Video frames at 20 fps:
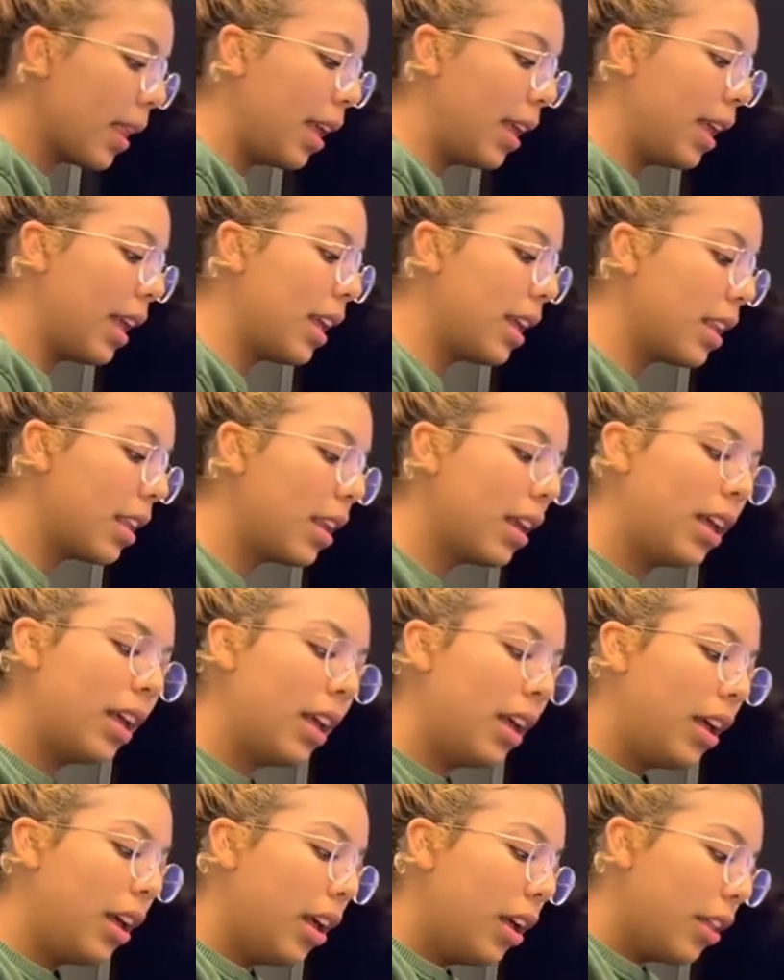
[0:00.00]
And
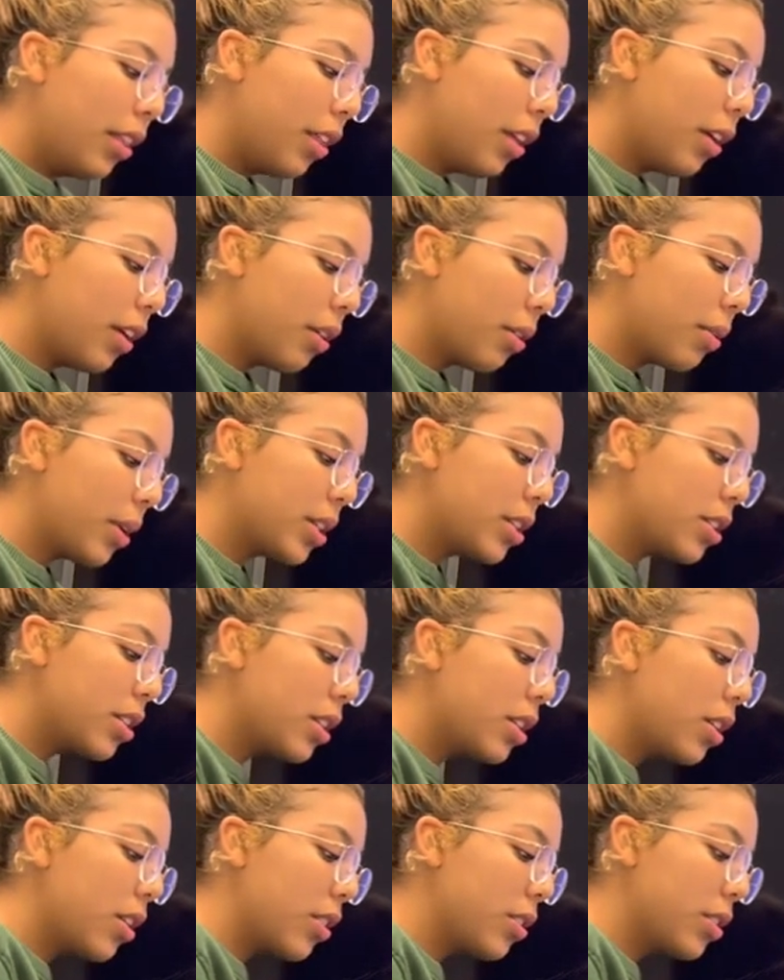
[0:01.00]
the
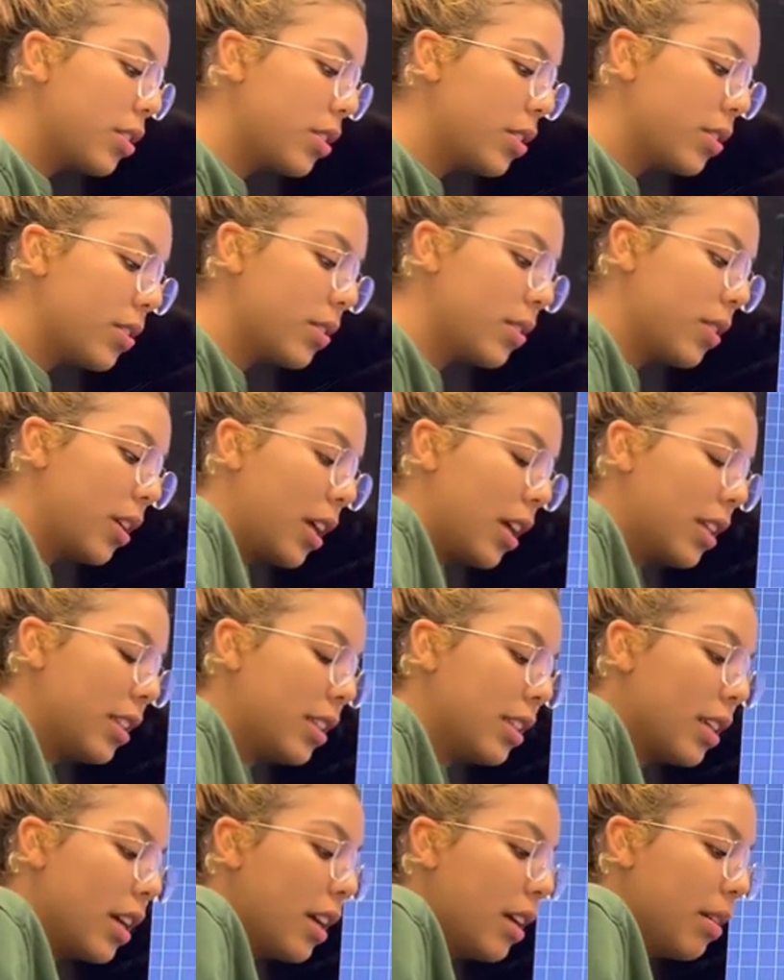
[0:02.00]
question also
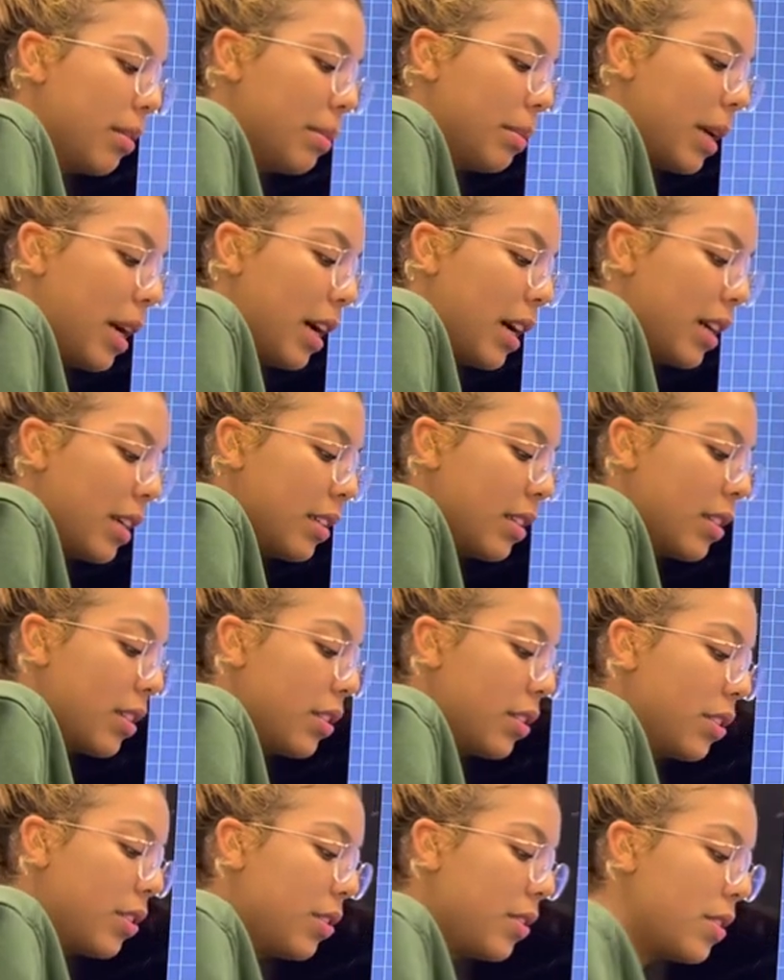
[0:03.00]
um, asks
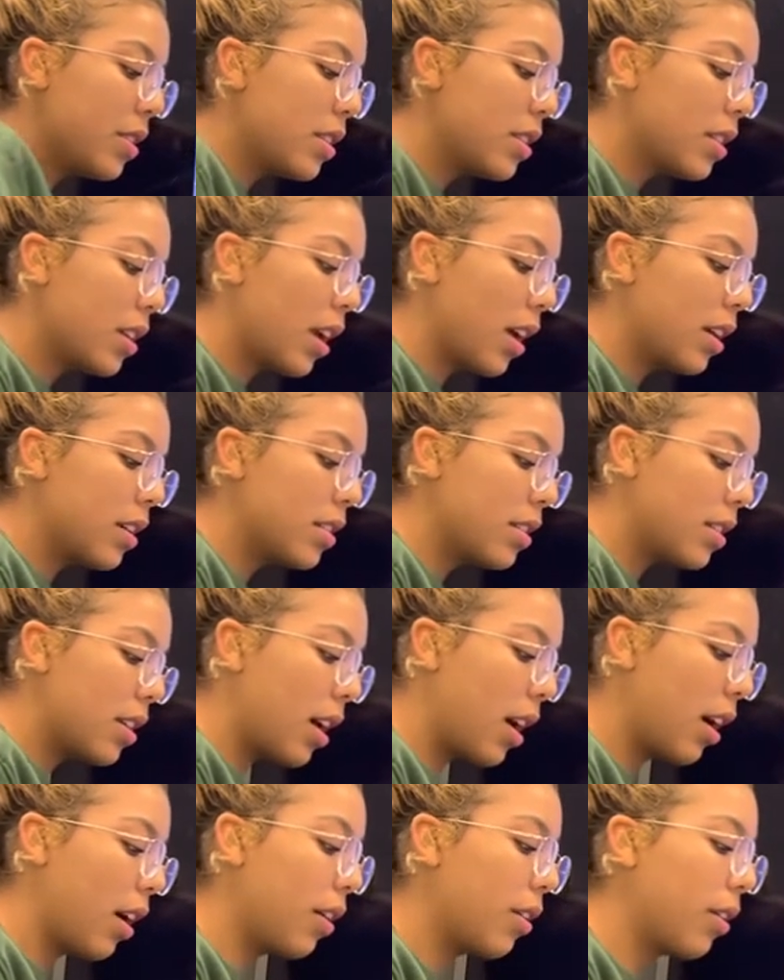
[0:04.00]
to discuss
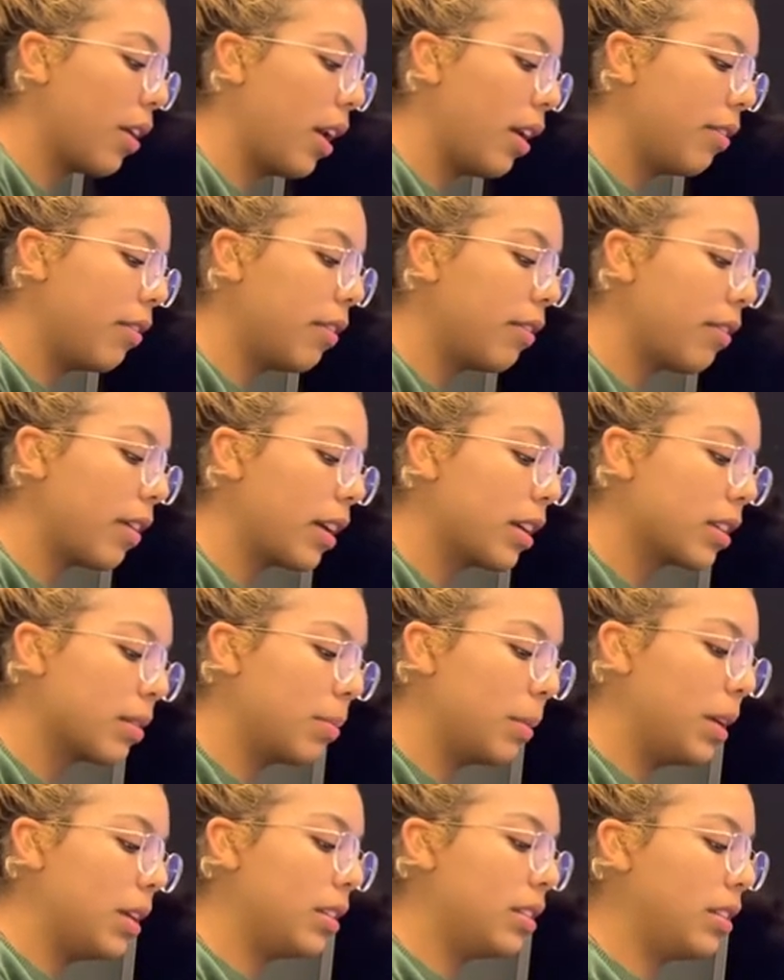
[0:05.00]
how f of x
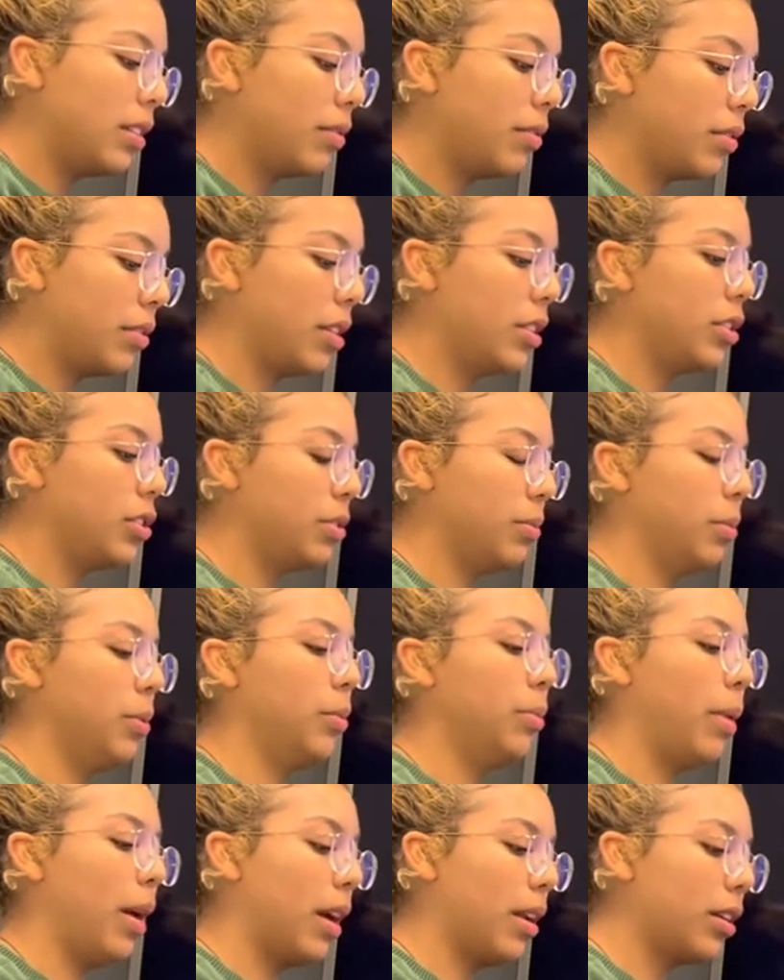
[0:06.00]
being differentiable
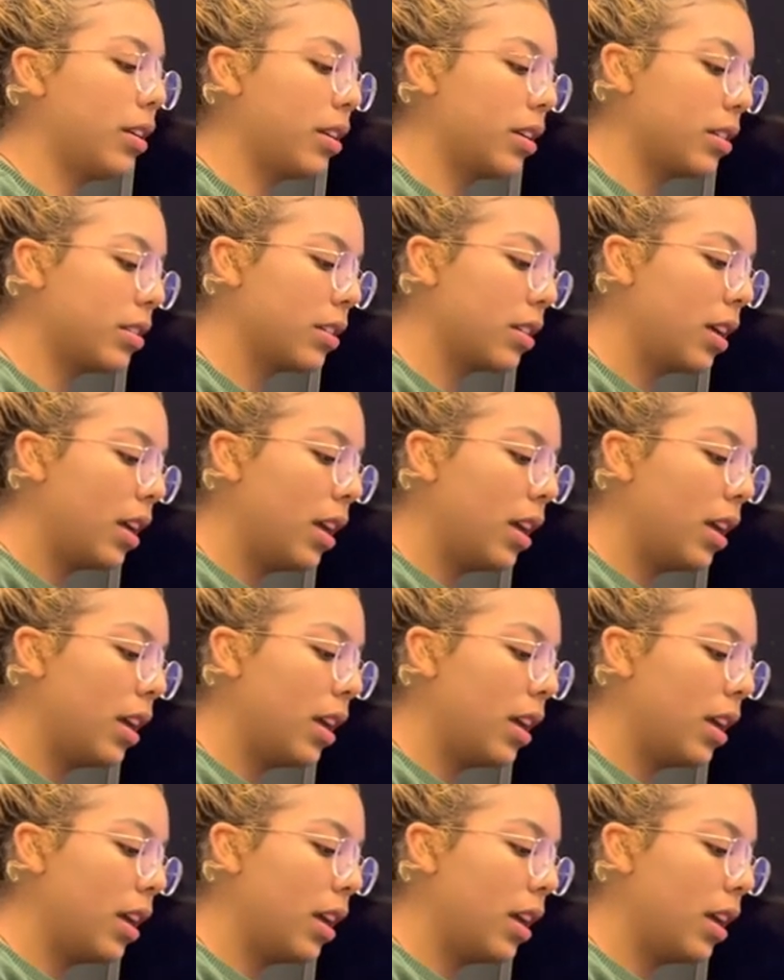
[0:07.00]
matters.